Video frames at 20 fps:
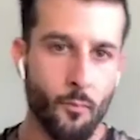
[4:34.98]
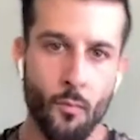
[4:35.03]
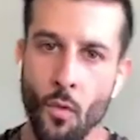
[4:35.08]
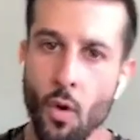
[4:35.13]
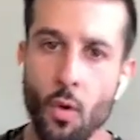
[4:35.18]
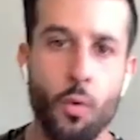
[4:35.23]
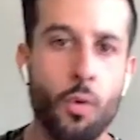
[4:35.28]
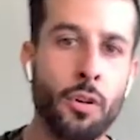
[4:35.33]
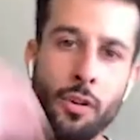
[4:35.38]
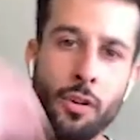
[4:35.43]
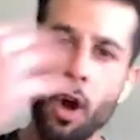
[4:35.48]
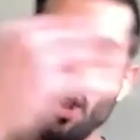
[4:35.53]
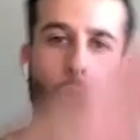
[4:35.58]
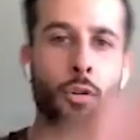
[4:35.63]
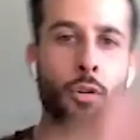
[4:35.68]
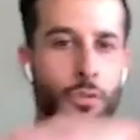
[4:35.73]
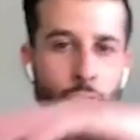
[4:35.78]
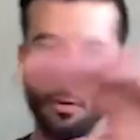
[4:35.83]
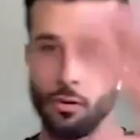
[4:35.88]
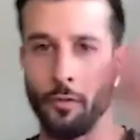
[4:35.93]
or know
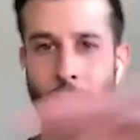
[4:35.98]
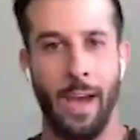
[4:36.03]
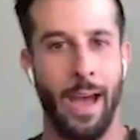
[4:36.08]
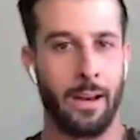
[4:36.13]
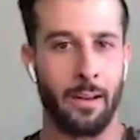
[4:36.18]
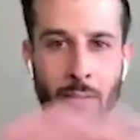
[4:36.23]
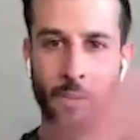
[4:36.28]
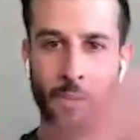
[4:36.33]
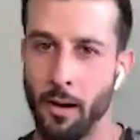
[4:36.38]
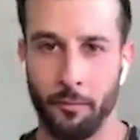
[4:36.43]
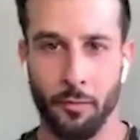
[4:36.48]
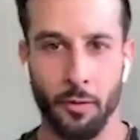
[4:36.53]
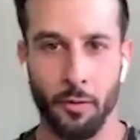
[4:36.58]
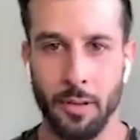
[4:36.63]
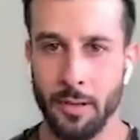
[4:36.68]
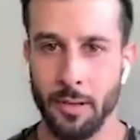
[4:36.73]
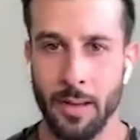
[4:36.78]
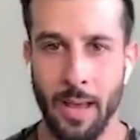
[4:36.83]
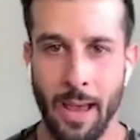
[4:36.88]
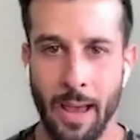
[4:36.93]
you, you've had enough for
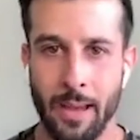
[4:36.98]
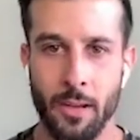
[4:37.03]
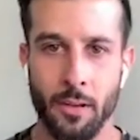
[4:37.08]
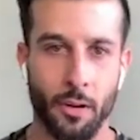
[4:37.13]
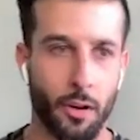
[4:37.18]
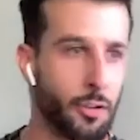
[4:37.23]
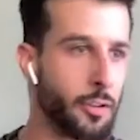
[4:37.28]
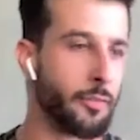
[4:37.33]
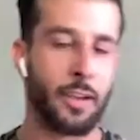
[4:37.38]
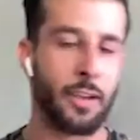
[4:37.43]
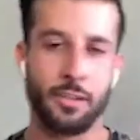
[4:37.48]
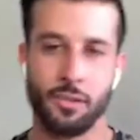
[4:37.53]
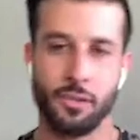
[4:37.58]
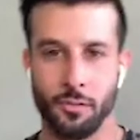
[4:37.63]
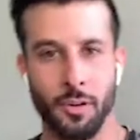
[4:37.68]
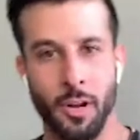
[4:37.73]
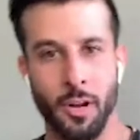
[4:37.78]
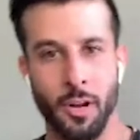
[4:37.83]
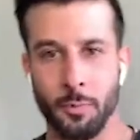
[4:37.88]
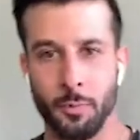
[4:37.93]
the day you know you've hit
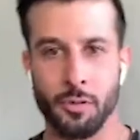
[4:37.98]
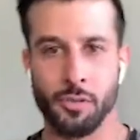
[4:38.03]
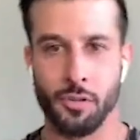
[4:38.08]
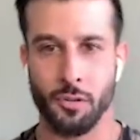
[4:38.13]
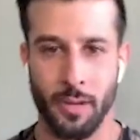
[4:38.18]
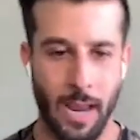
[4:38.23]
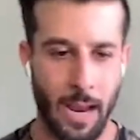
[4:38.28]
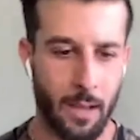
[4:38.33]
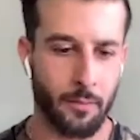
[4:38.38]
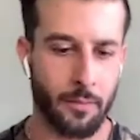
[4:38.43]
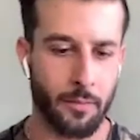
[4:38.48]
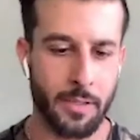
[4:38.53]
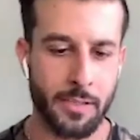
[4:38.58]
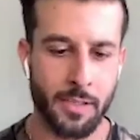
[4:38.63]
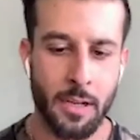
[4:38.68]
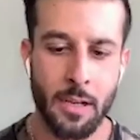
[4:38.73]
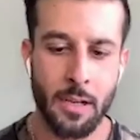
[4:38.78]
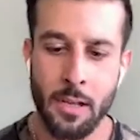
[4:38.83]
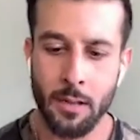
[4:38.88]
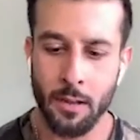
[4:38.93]
your numbers your calories
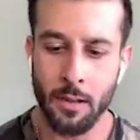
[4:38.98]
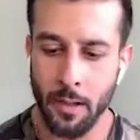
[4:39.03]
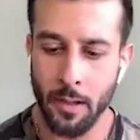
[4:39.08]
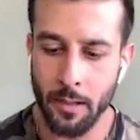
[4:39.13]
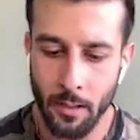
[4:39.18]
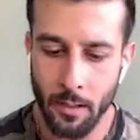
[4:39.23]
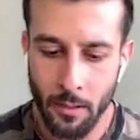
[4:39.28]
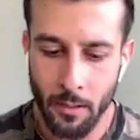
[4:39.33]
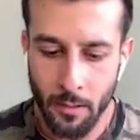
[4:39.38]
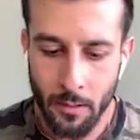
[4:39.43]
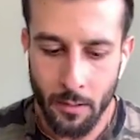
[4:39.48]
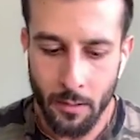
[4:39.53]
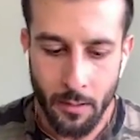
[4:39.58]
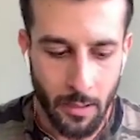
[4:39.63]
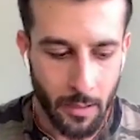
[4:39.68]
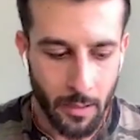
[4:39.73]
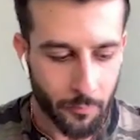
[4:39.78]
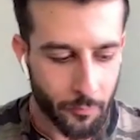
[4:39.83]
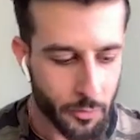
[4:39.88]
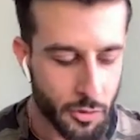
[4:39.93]
like
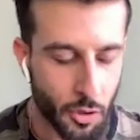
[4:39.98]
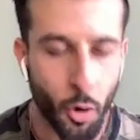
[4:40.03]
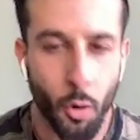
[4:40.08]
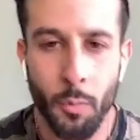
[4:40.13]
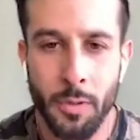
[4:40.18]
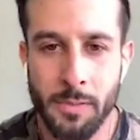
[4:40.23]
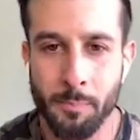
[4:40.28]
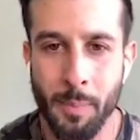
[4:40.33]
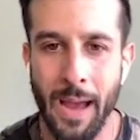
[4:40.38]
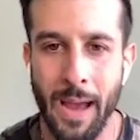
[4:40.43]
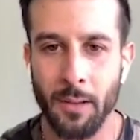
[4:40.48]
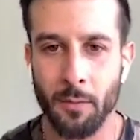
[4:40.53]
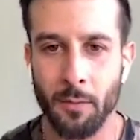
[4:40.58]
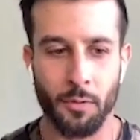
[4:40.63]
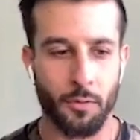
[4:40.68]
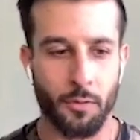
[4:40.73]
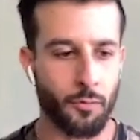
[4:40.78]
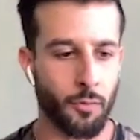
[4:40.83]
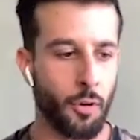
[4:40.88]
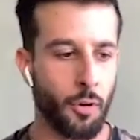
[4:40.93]
if it's always backed
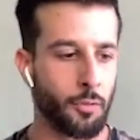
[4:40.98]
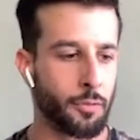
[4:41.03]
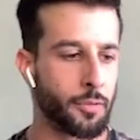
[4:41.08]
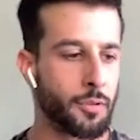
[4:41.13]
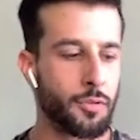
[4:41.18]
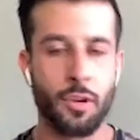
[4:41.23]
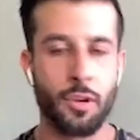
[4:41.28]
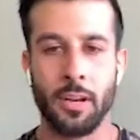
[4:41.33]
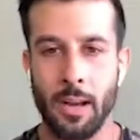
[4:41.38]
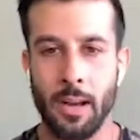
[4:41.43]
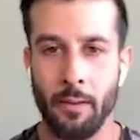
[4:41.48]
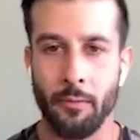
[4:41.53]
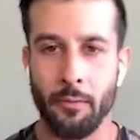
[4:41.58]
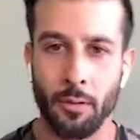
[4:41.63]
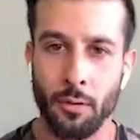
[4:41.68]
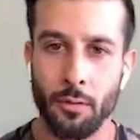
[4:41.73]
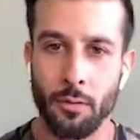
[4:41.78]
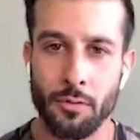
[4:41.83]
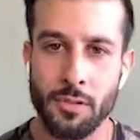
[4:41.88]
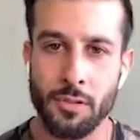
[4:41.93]
with growth, you can never
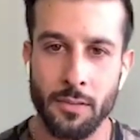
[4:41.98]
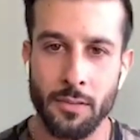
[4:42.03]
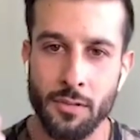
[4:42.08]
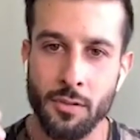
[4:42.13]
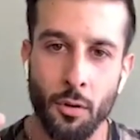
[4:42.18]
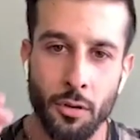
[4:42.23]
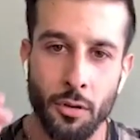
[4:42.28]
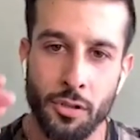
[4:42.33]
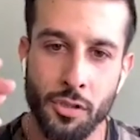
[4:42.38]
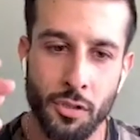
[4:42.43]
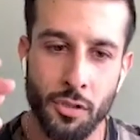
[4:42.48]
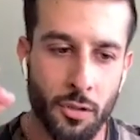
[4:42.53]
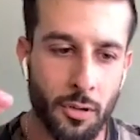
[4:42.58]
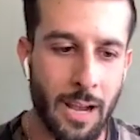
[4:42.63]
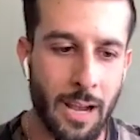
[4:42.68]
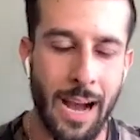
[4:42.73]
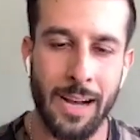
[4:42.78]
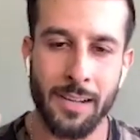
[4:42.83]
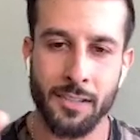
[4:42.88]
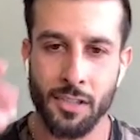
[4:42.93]
lose as long as you're
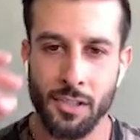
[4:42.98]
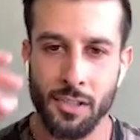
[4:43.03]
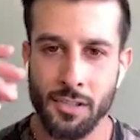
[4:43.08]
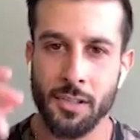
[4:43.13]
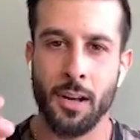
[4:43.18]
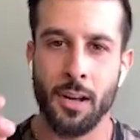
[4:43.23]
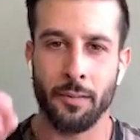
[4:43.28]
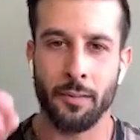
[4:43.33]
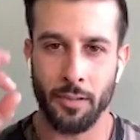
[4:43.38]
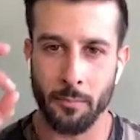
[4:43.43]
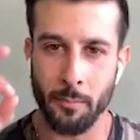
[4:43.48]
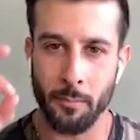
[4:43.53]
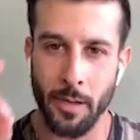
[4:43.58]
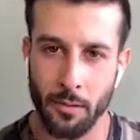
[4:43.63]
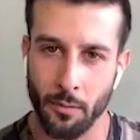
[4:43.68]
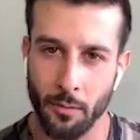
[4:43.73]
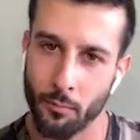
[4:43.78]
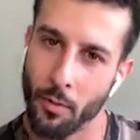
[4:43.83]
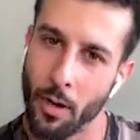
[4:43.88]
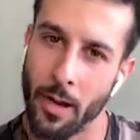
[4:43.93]
conscious enough to make
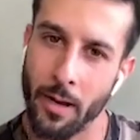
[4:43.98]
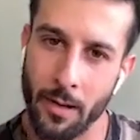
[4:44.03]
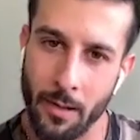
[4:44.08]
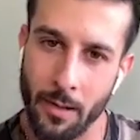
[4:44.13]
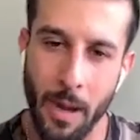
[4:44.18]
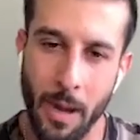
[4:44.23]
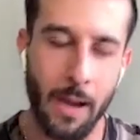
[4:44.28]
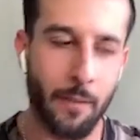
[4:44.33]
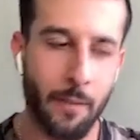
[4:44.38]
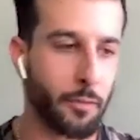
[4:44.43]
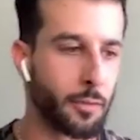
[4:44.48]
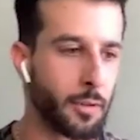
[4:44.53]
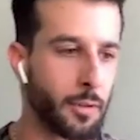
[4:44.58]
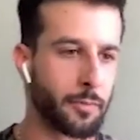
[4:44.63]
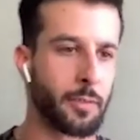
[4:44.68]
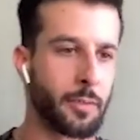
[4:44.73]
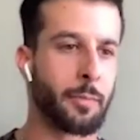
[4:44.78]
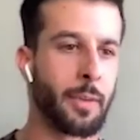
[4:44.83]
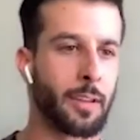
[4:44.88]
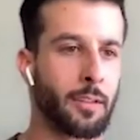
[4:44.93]
the right and mindful enough
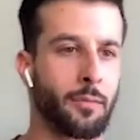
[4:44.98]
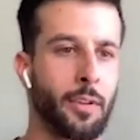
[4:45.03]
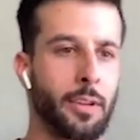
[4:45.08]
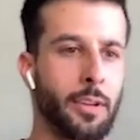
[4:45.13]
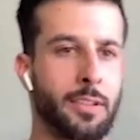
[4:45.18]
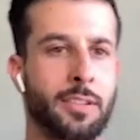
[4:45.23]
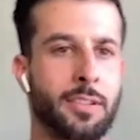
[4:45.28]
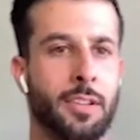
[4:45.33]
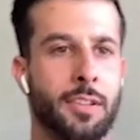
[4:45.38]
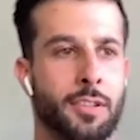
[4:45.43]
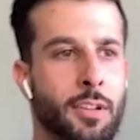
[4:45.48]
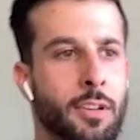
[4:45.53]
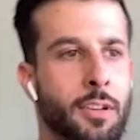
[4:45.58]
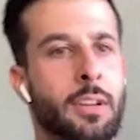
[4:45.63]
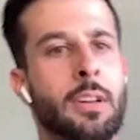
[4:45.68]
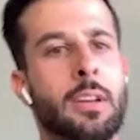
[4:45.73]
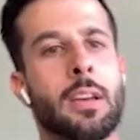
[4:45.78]
to make the right decision.